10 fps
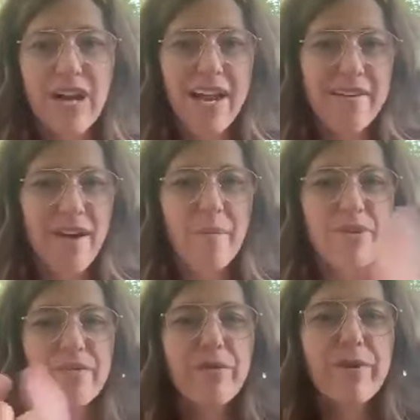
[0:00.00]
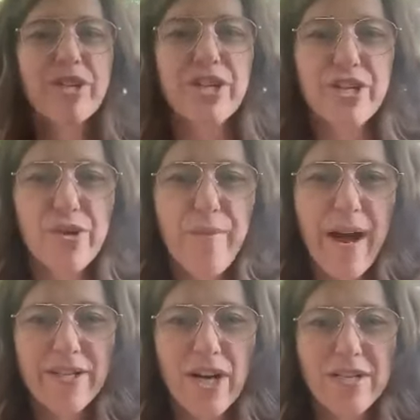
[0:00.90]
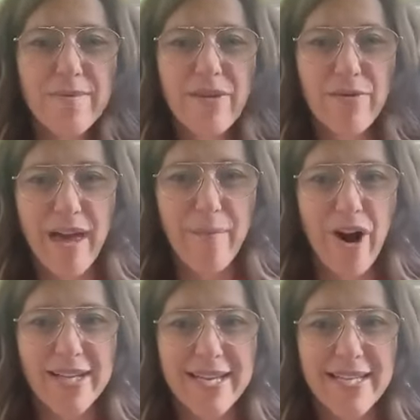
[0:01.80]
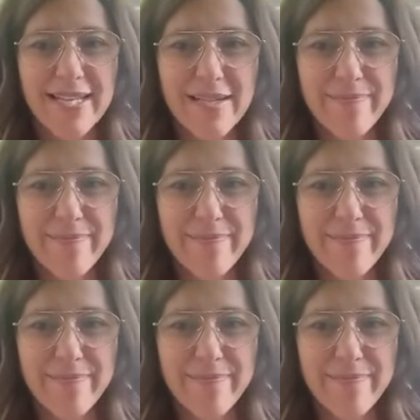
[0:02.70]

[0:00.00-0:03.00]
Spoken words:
kind of come to fruition in your mind? Talk to me through that process.